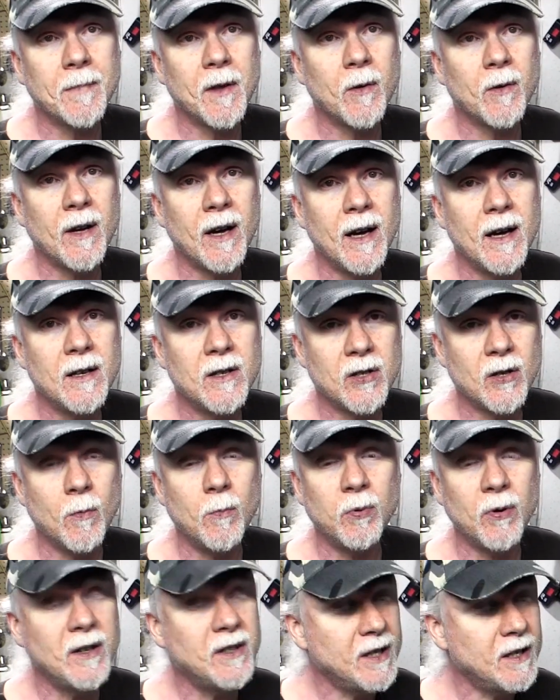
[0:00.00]
Okay, so
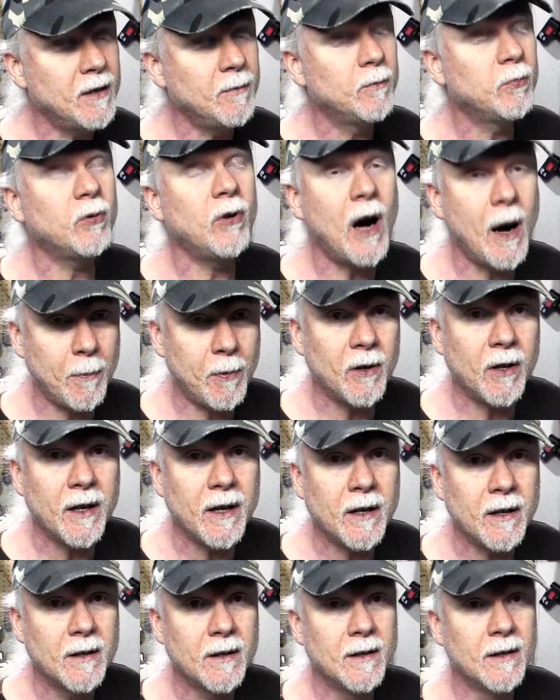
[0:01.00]
print it
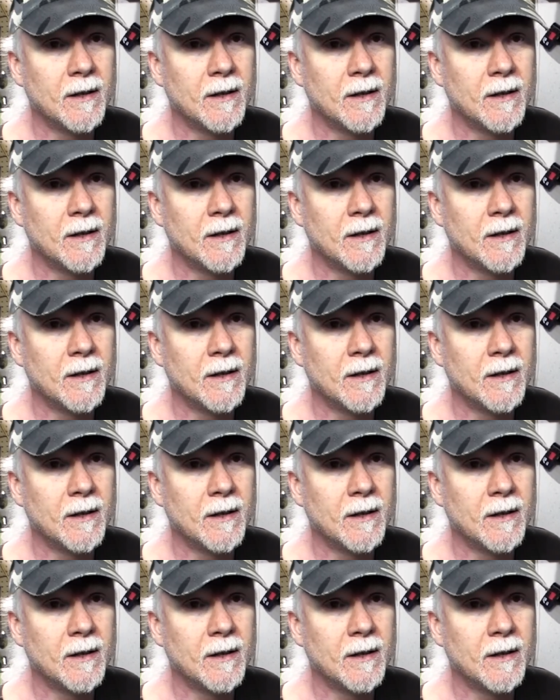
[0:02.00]
properly.